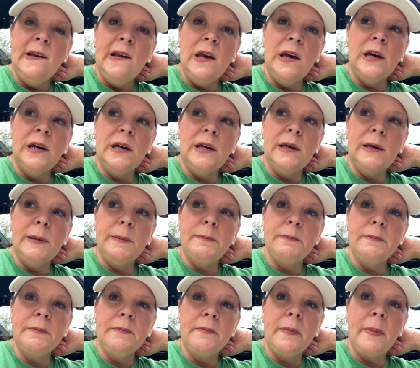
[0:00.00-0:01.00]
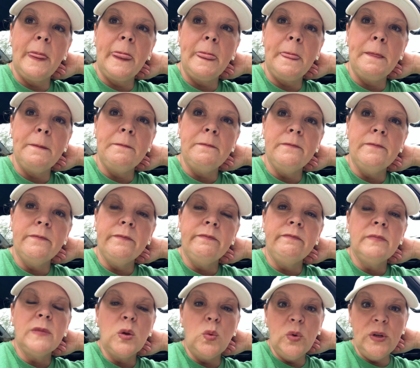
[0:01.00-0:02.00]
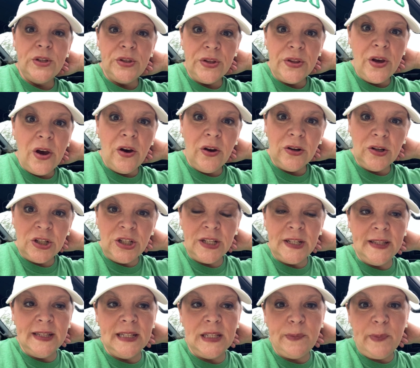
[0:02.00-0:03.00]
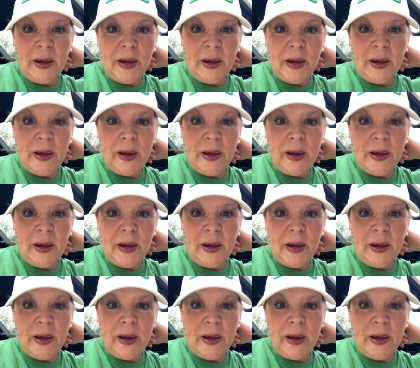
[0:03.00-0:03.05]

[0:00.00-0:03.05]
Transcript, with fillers: Um, went to the auction this